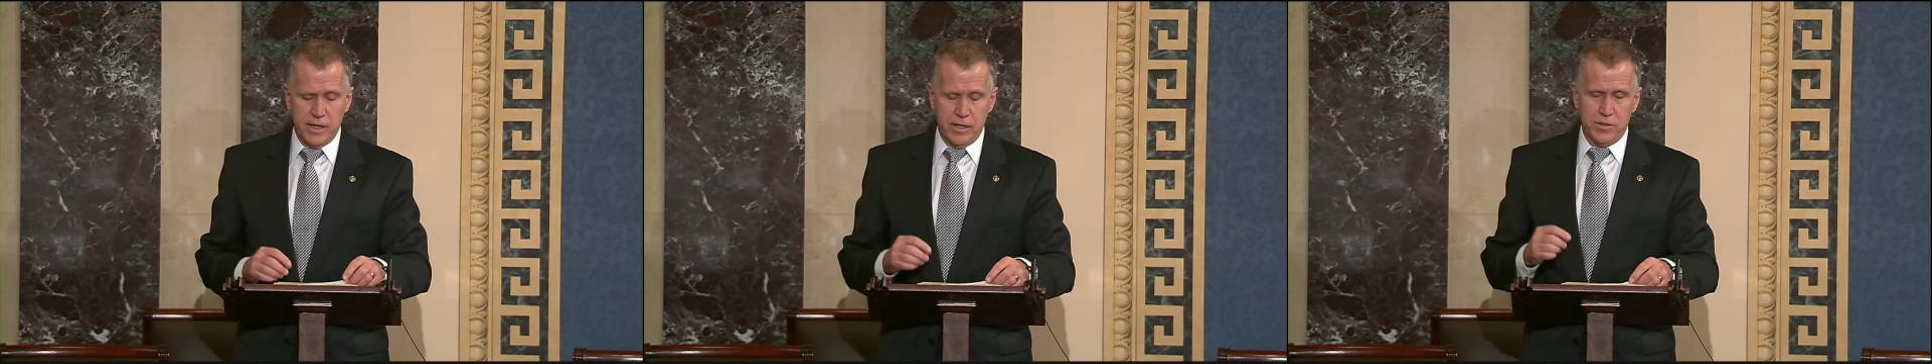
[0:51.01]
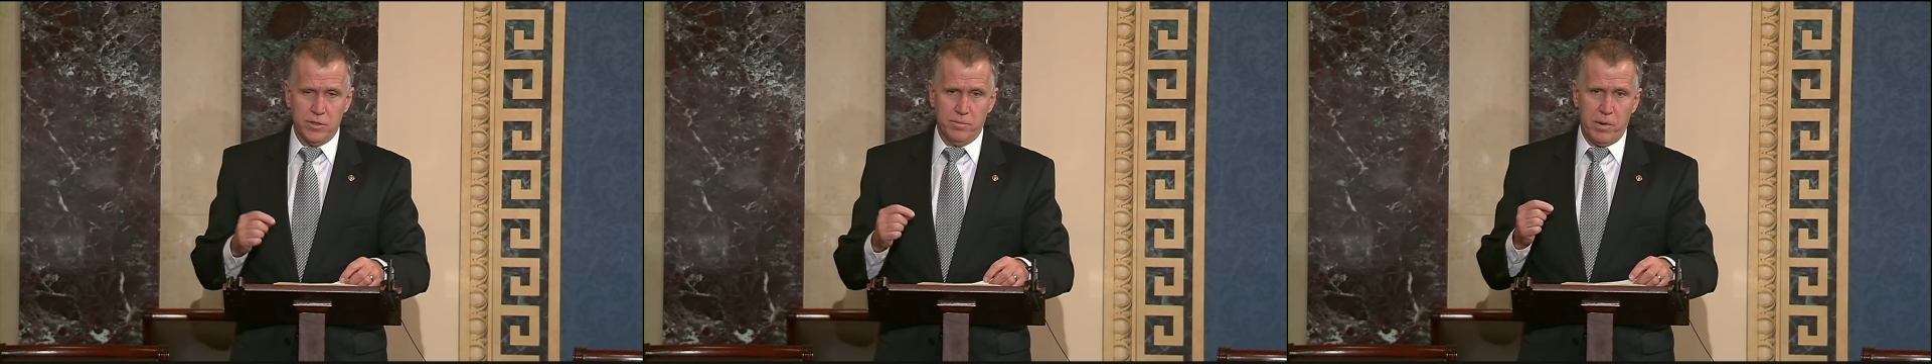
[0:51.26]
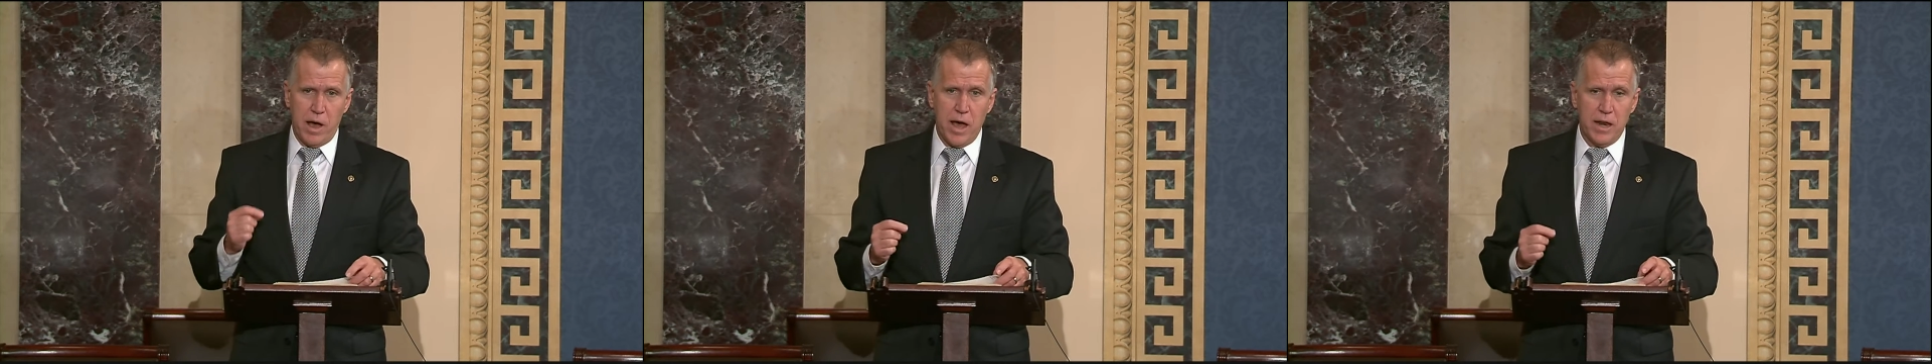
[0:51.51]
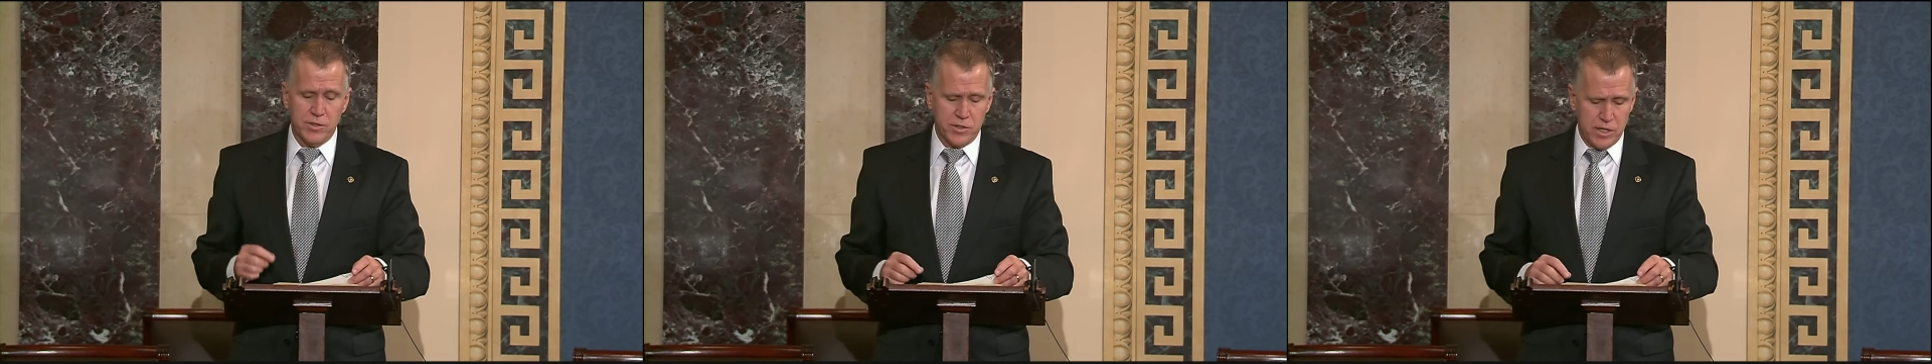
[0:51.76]
It's a
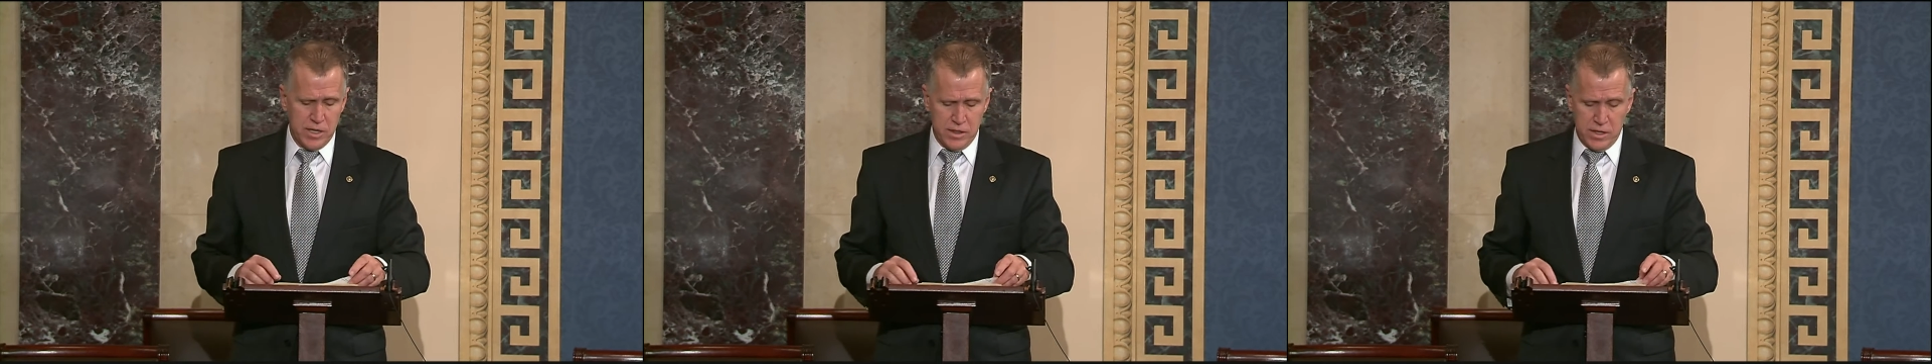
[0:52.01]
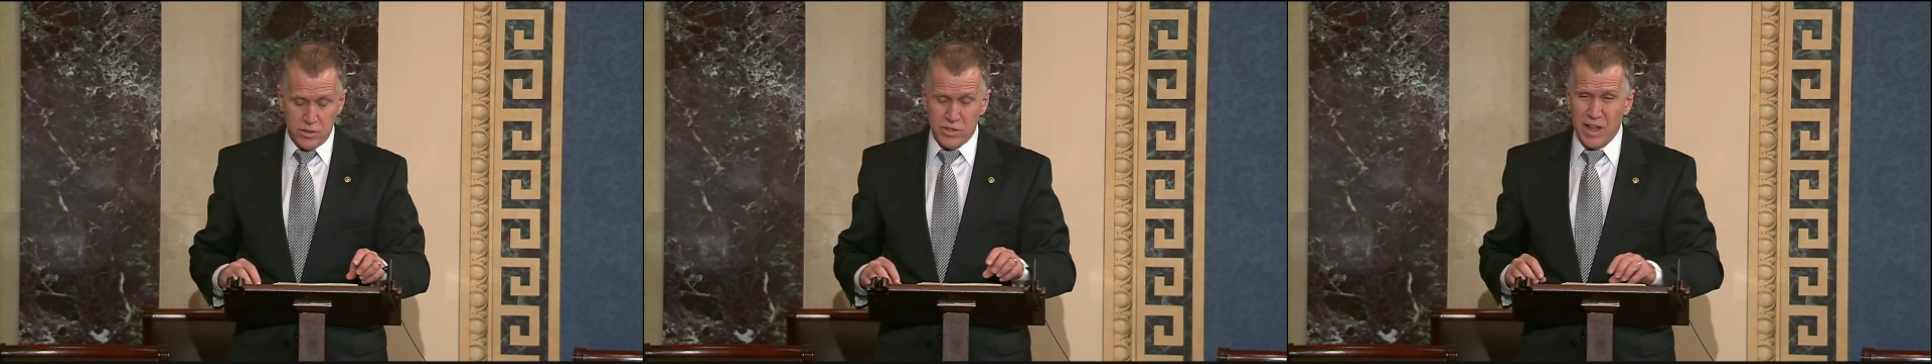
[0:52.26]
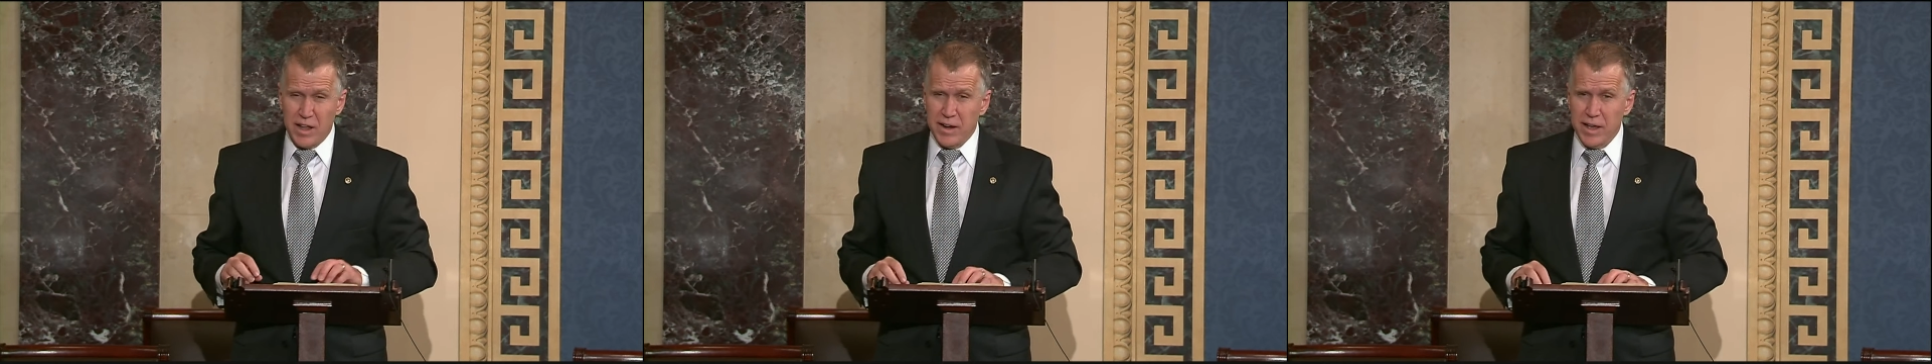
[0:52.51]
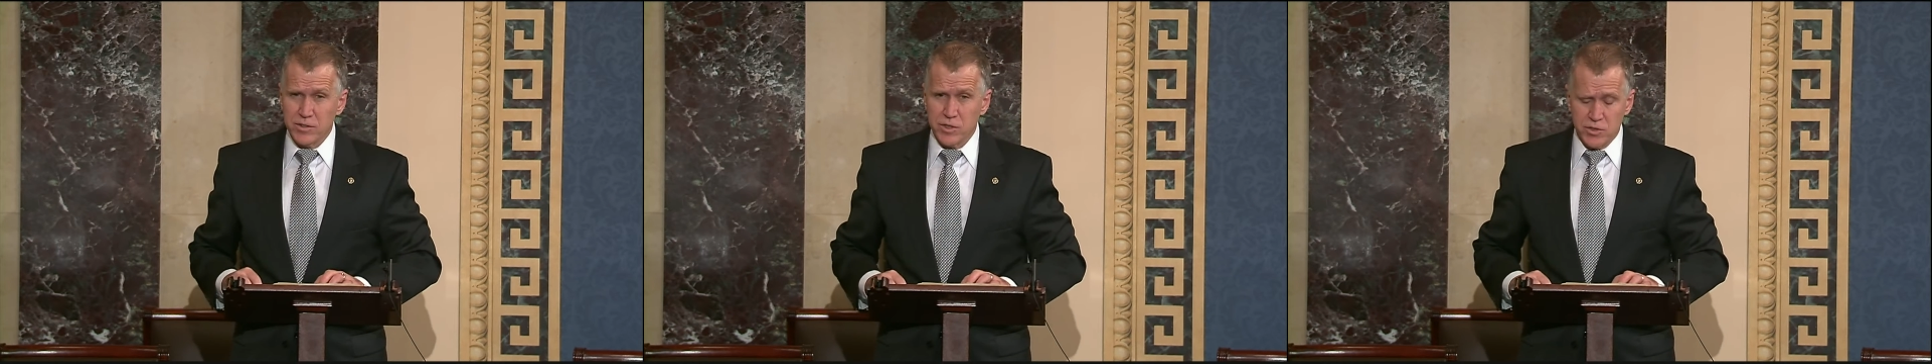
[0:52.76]
policy that's not
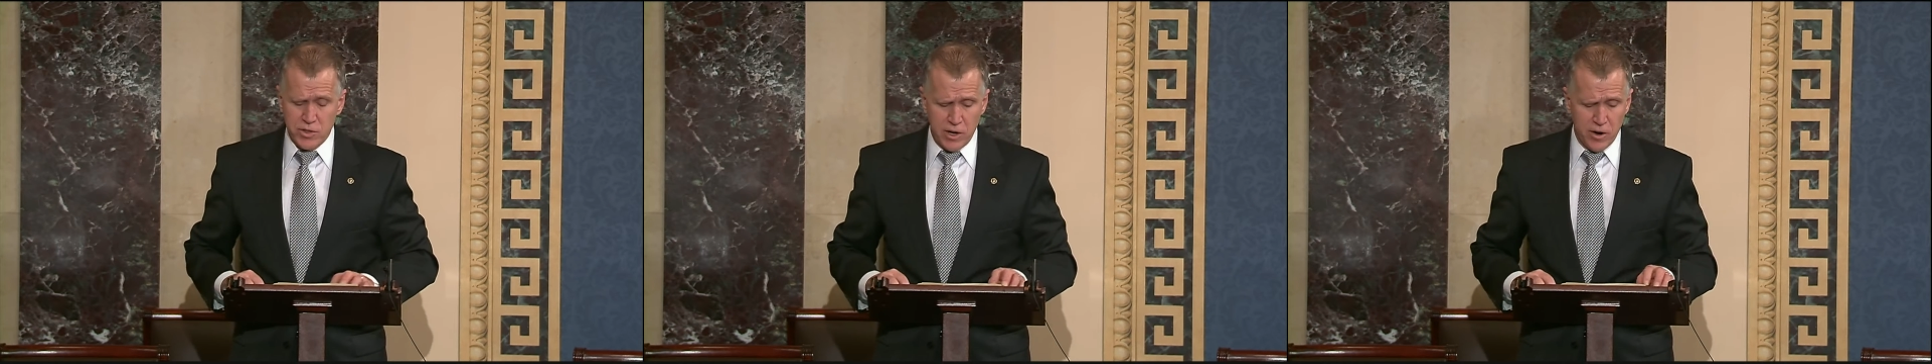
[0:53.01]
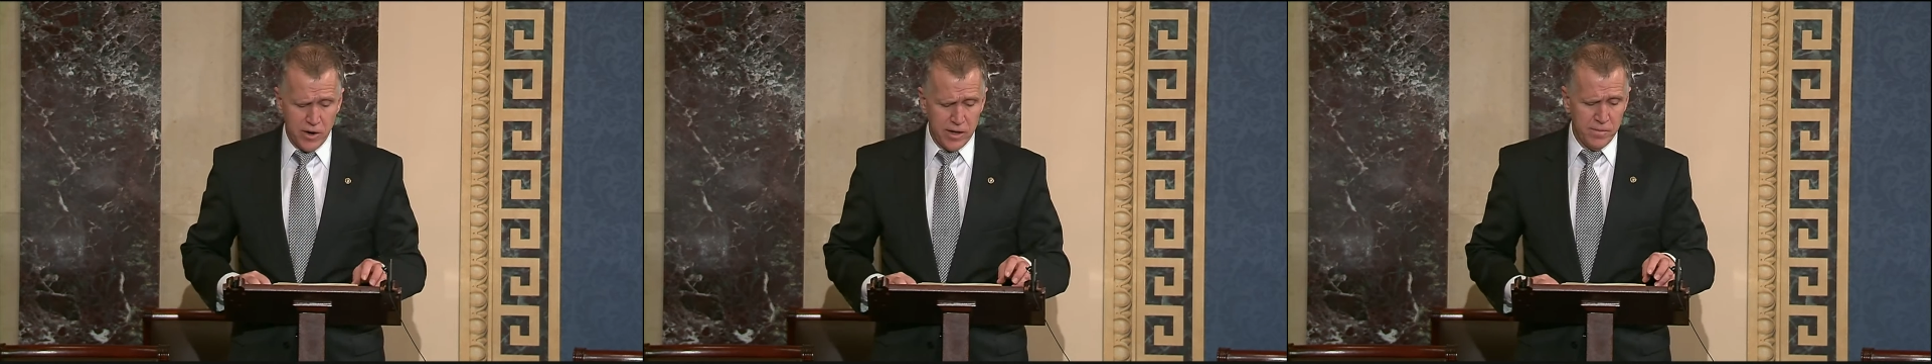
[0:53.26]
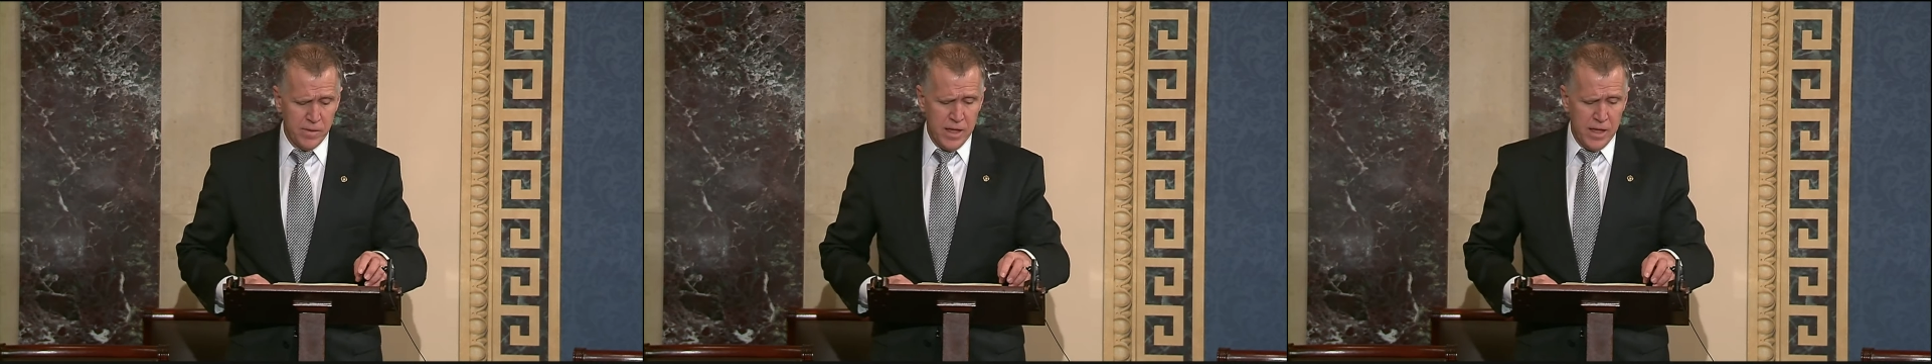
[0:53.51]
necessary,